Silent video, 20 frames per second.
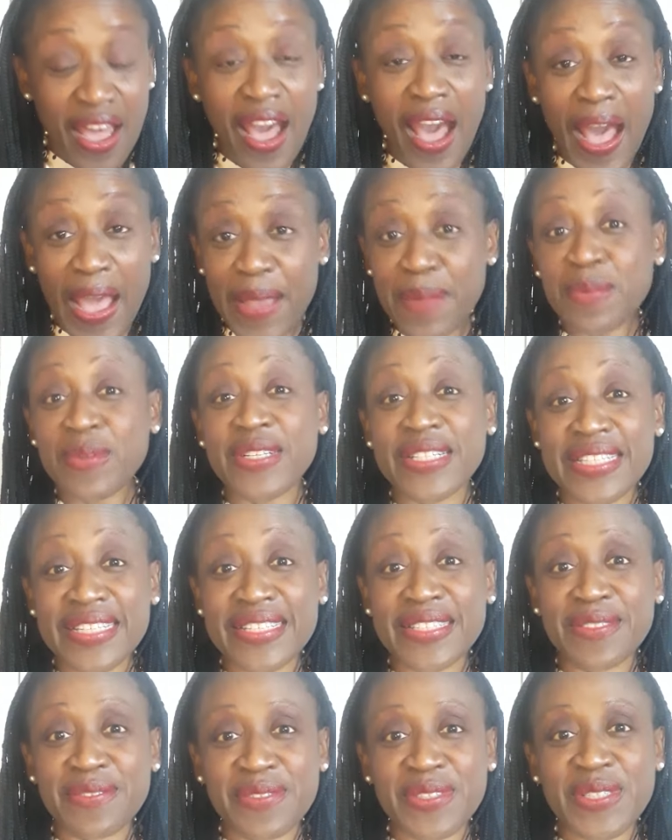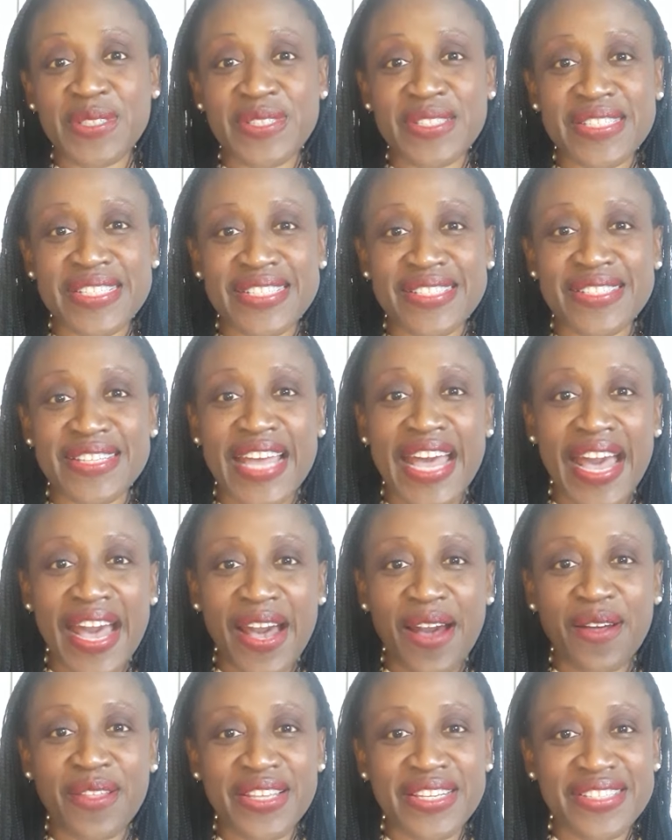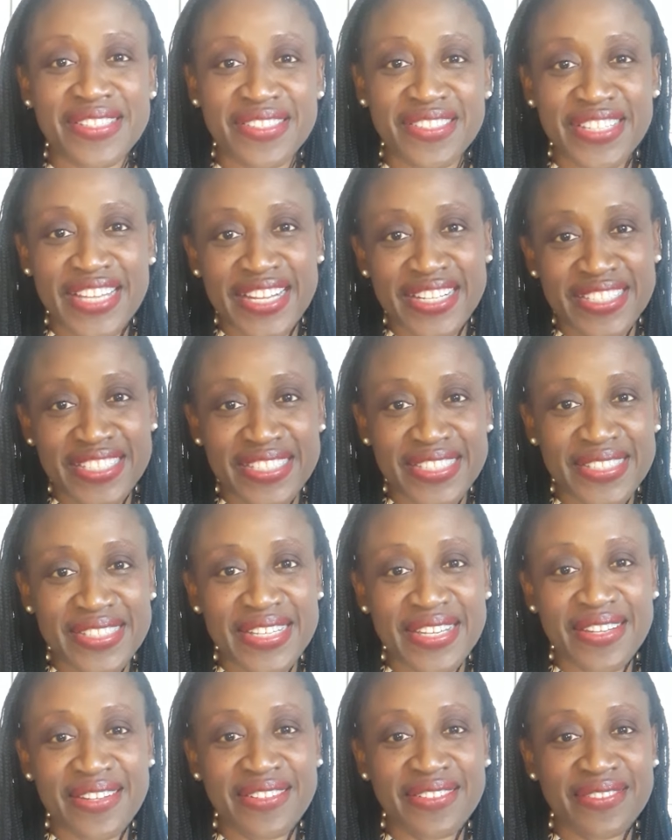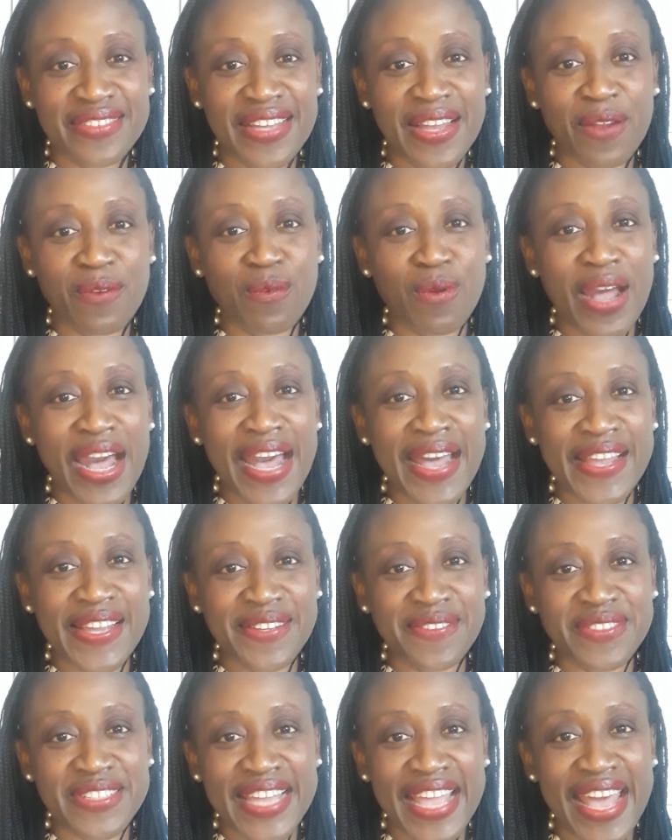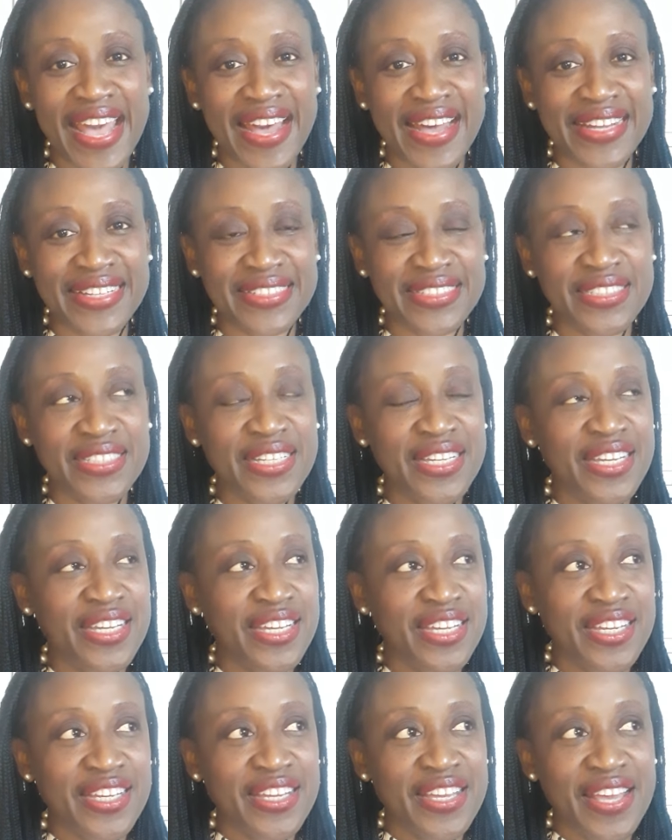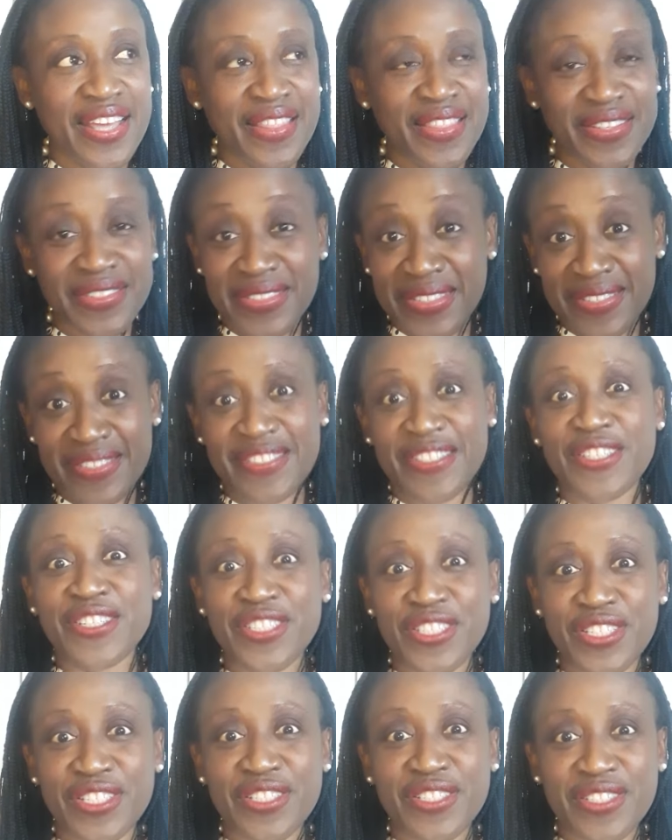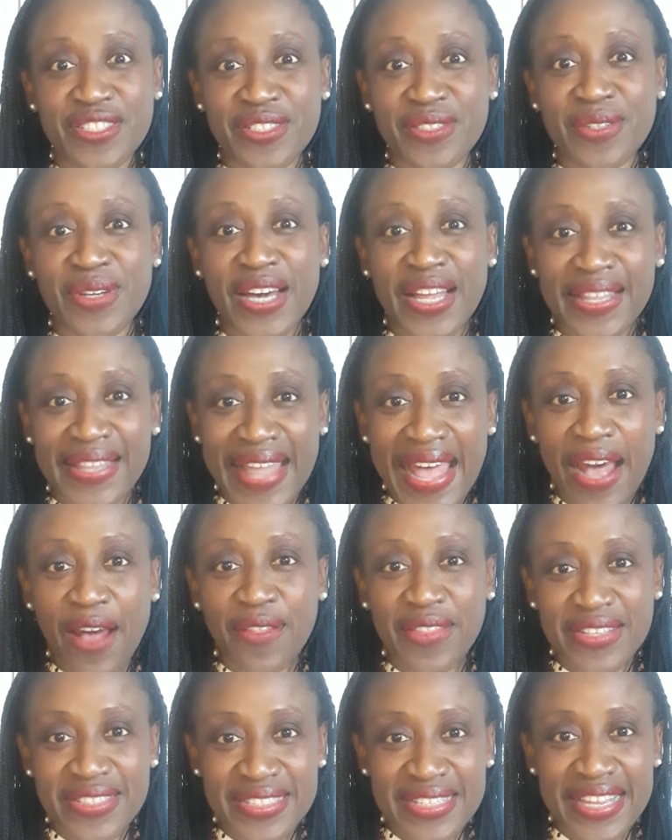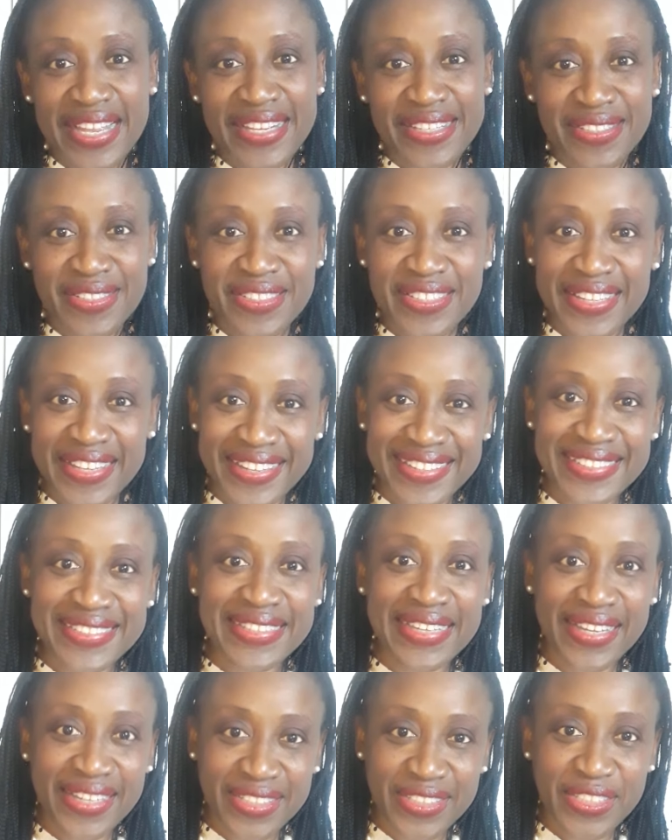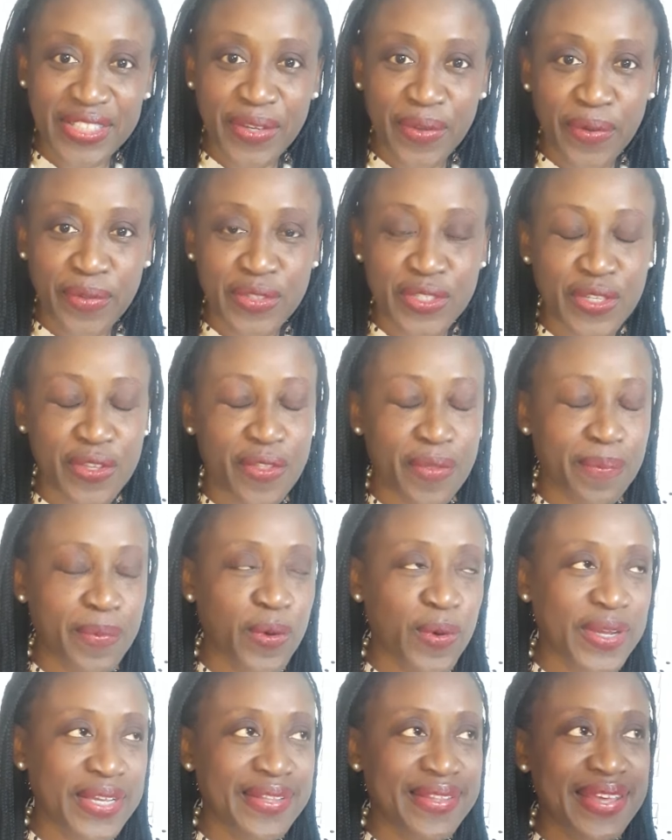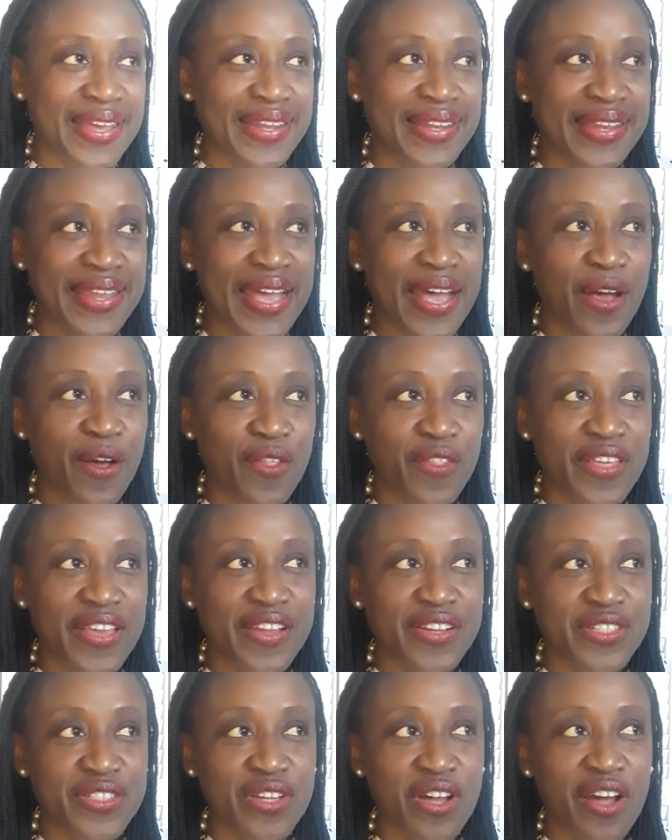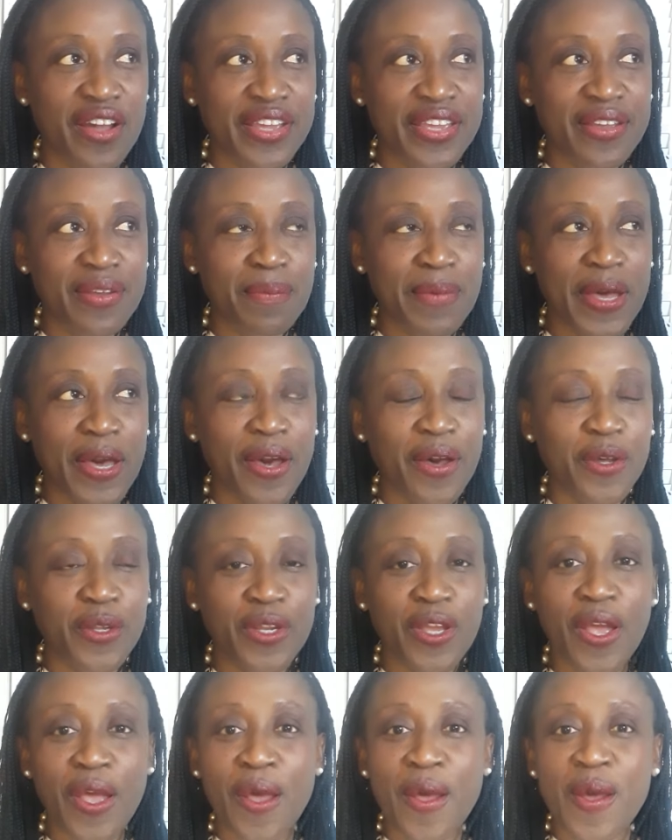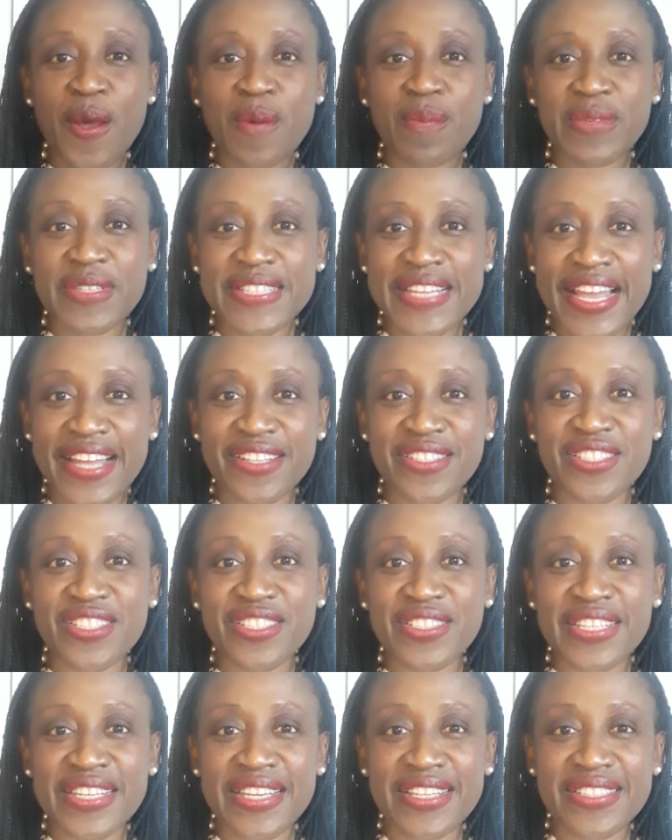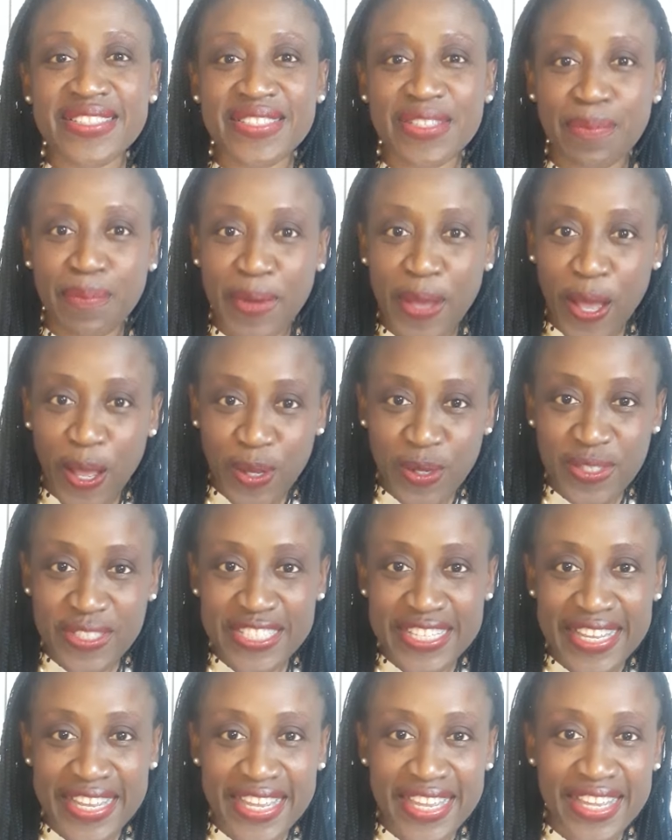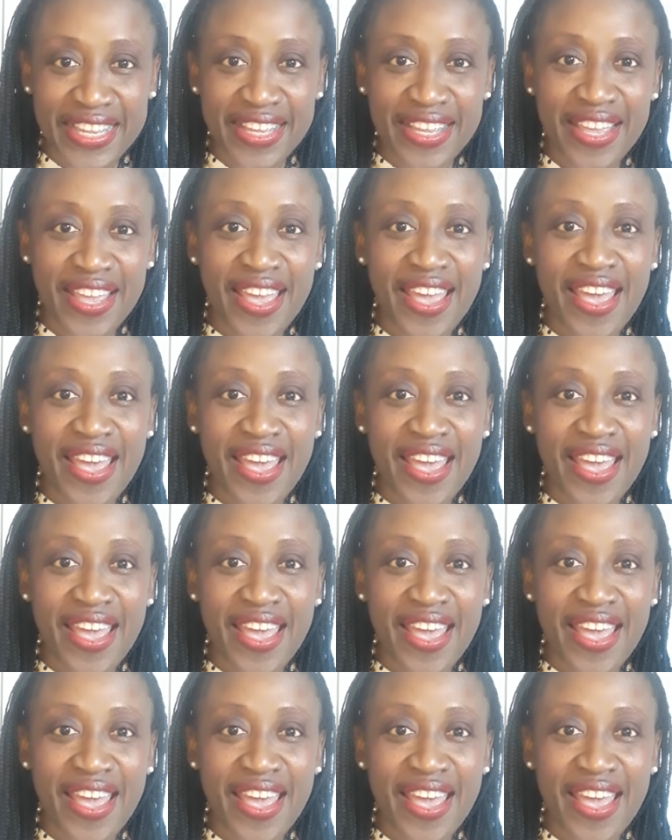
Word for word: I'm really confused as to how these judges arrived at the decision to allow this case to continue to the point that now they are talking about potentially deposing